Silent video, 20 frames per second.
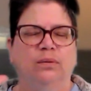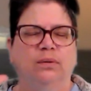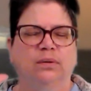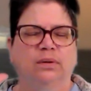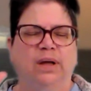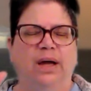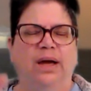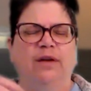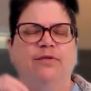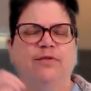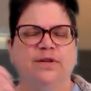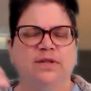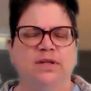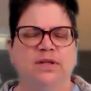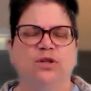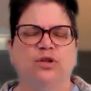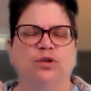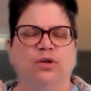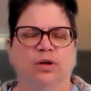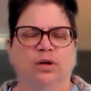life is
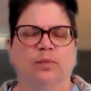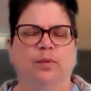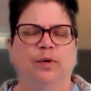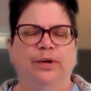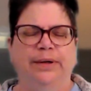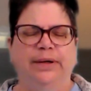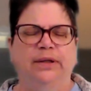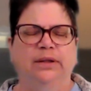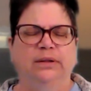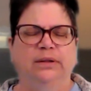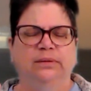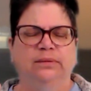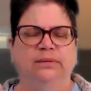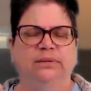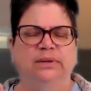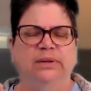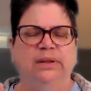in turmoil